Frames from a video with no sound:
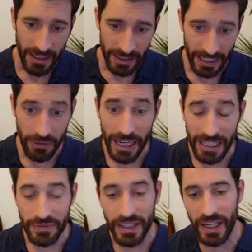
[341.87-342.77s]
Then we
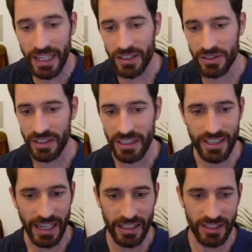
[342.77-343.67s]
had a very interesting,
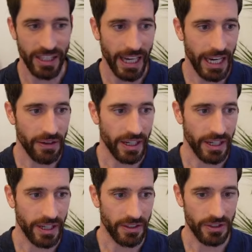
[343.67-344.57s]
challenging area here.